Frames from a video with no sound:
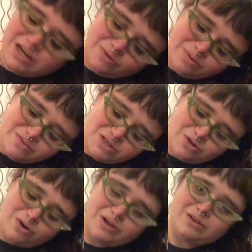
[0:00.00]
a rough
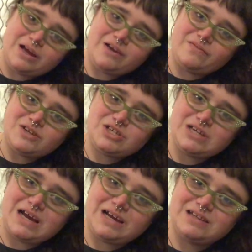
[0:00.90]
start at life, and
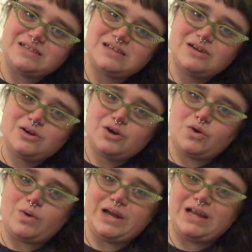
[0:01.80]
she has
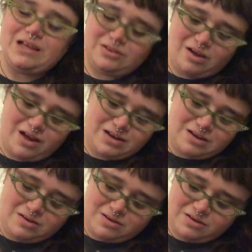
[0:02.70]
quite a lot
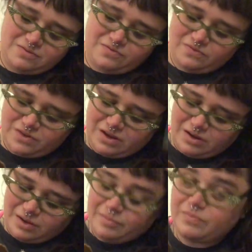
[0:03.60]
of
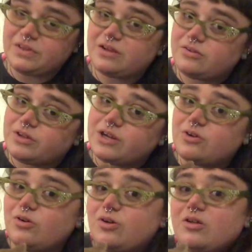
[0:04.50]

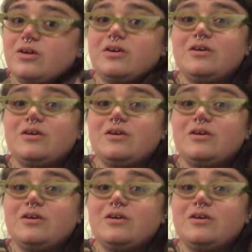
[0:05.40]
clinical